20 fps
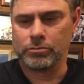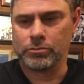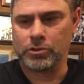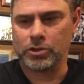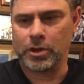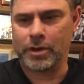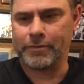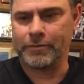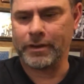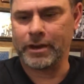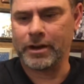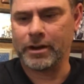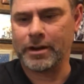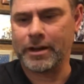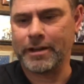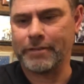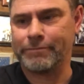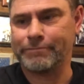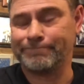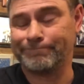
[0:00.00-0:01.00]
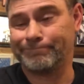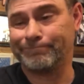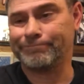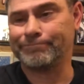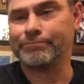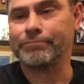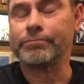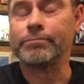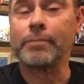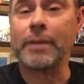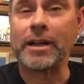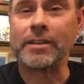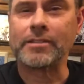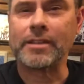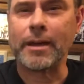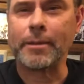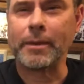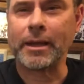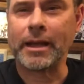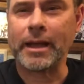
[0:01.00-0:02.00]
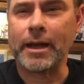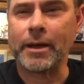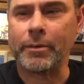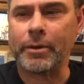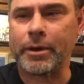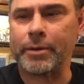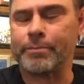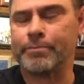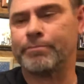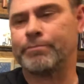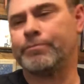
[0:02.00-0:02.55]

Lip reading: So I figured about time I got one.